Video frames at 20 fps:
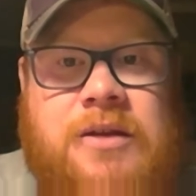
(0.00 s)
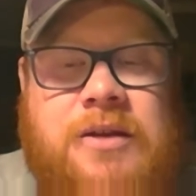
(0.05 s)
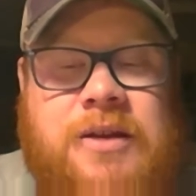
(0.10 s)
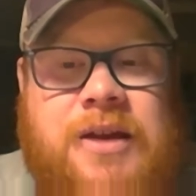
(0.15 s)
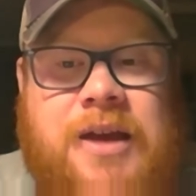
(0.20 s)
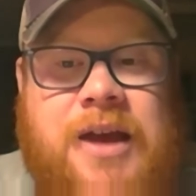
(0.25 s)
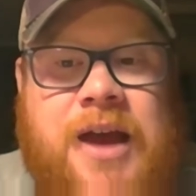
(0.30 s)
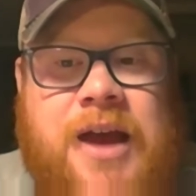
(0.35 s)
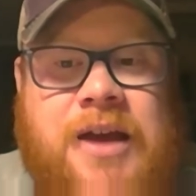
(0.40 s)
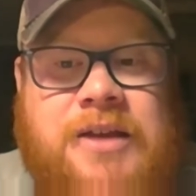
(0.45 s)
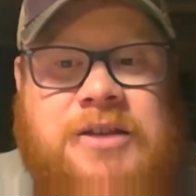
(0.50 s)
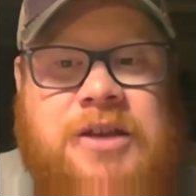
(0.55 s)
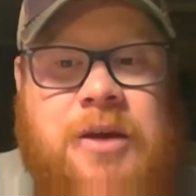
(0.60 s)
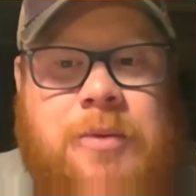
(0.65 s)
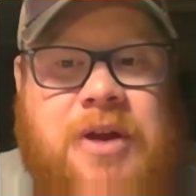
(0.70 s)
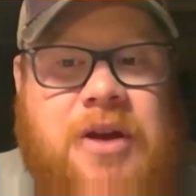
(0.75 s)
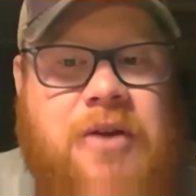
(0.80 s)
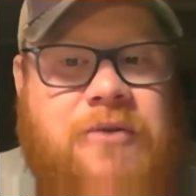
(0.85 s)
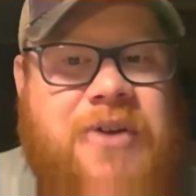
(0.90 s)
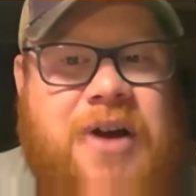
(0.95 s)
Yeah. So,
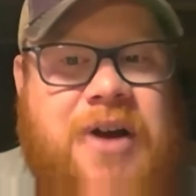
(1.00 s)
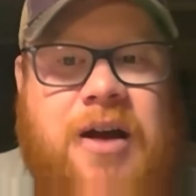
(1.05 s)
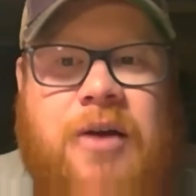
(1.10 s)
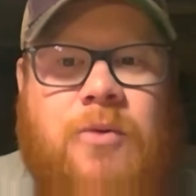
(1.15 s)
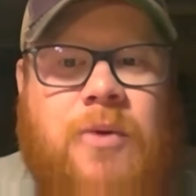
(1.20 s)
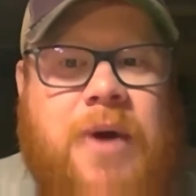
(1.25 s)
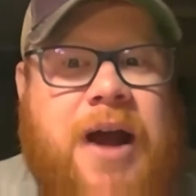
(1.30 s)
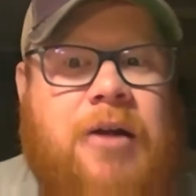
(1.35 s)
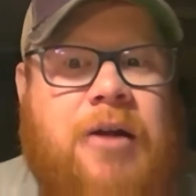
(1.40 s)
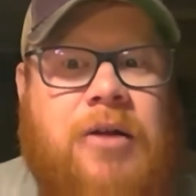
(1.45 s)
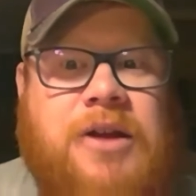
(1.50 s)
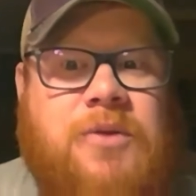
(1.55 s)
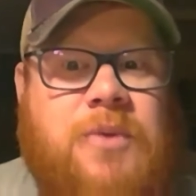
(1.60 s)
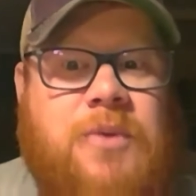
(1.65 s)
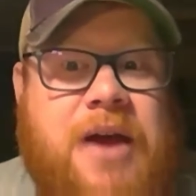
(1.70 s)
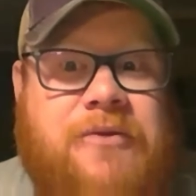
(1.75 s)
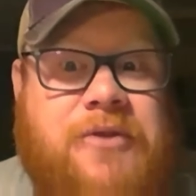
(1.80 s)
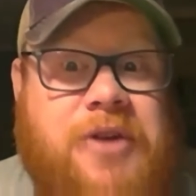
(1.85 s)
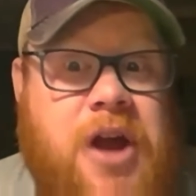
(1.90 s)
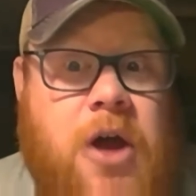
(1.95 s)
very rarely do
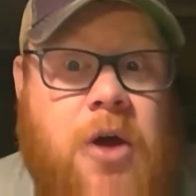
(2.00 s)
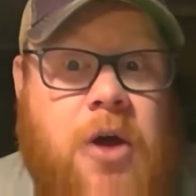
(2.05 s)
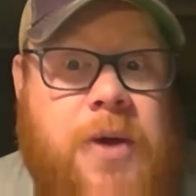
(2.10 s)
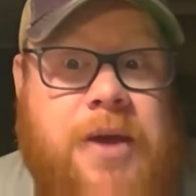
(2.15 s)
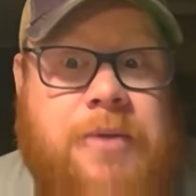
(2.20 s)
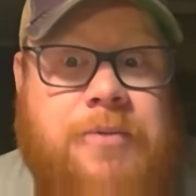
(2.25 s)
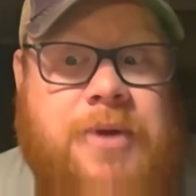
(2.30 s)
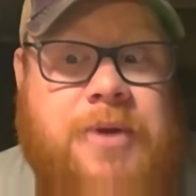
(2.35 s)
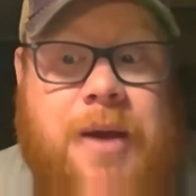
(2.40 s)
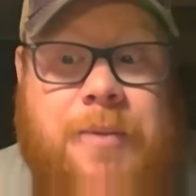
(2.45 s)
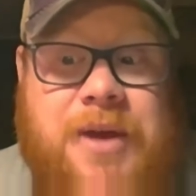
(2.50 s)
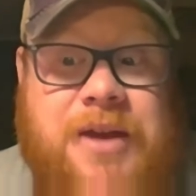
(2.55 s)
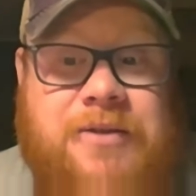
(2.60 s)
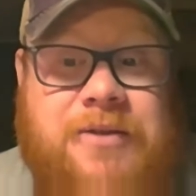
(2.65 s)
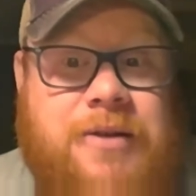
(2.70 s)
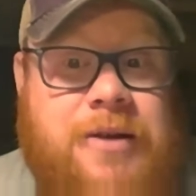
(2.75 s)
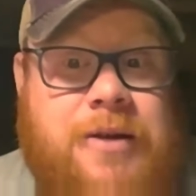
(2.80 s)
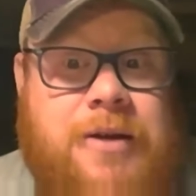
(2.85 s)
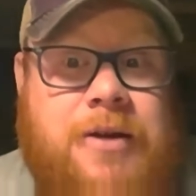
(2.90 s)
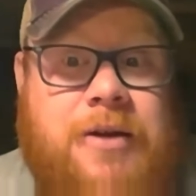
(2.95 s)
we ever know
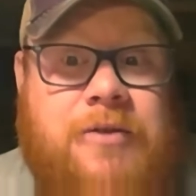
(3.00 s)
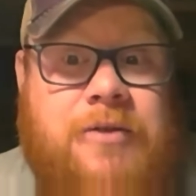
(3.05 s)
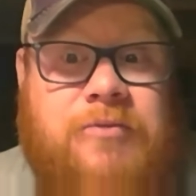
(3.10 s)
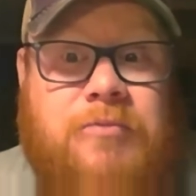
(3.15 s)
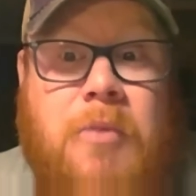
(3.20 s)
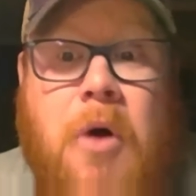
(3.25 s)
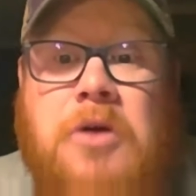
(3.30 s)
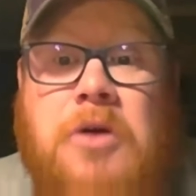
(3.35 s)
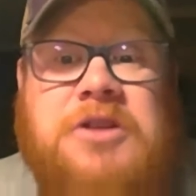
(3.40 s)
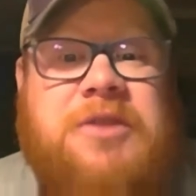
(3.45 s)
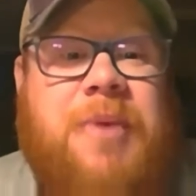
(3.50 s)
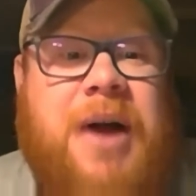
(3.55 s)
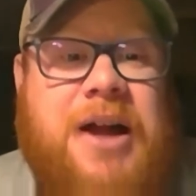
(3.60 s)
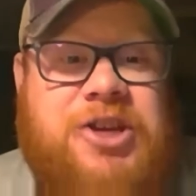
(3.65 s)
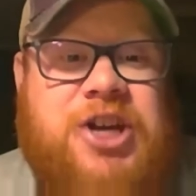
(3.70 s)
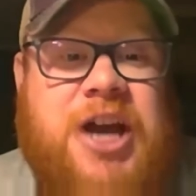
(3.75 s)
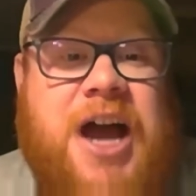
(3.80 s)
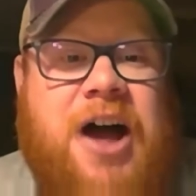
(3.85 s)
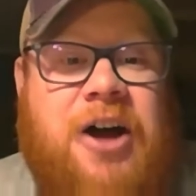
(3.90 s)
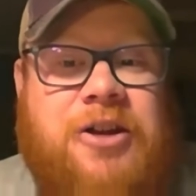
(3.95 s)
most of my
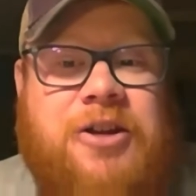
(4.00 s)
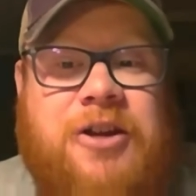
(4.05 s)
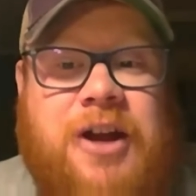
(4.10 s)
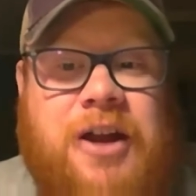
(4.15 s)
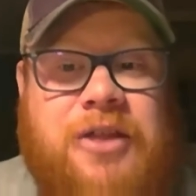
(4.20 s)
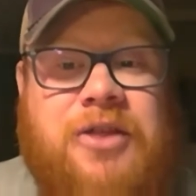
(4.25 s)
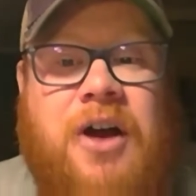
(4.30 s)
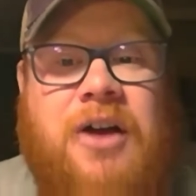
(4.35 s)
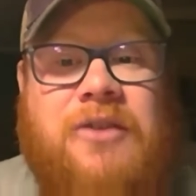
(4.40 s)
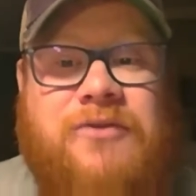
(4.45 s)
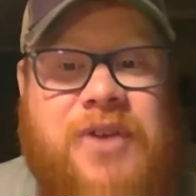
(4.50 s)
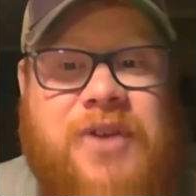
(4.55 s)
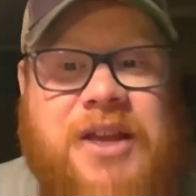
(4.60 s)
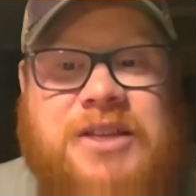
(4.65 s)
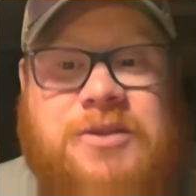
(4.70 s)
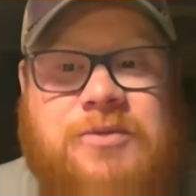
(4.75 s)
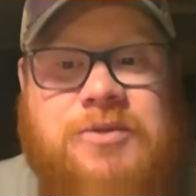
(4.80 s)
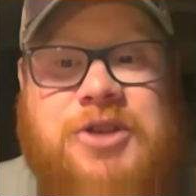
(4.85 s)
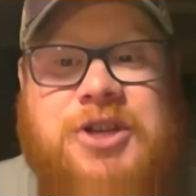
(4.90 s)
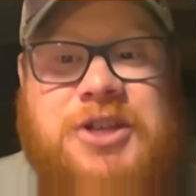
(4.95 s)
childhood, I thought
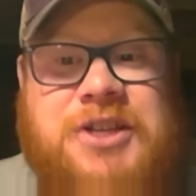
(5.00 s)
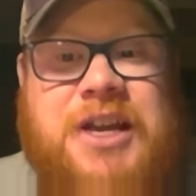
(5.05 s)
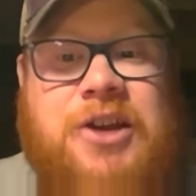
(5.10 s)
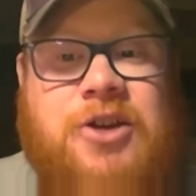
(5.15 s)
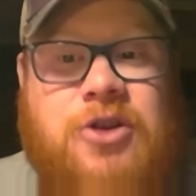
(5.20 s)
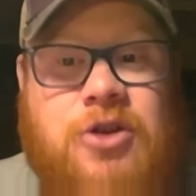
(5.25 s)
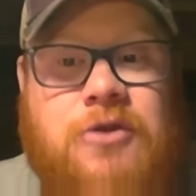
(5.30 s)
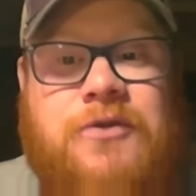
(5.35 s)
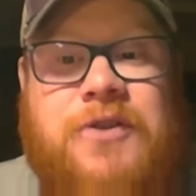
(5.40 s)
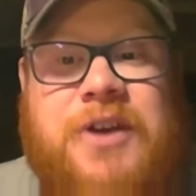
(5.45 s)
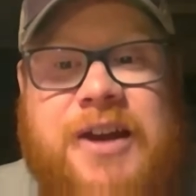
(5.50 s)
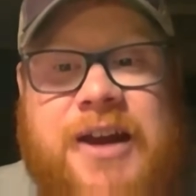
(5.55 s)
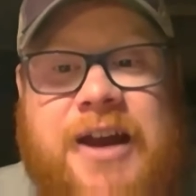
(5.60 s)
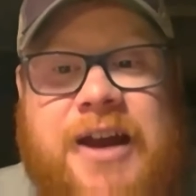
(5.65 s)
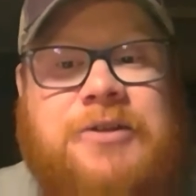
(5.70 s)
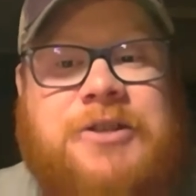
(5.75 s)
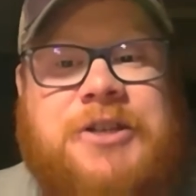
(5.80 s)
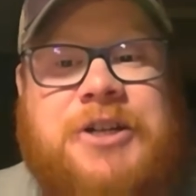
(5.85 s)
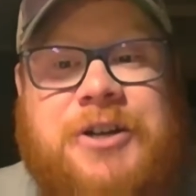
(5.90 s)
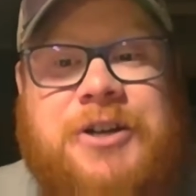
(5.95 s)
Vince was just a goofy
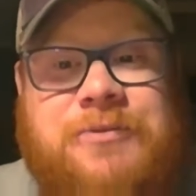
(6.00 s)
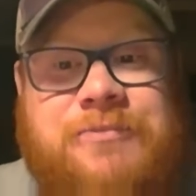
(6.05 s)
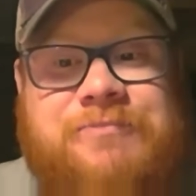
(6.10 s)
announcer.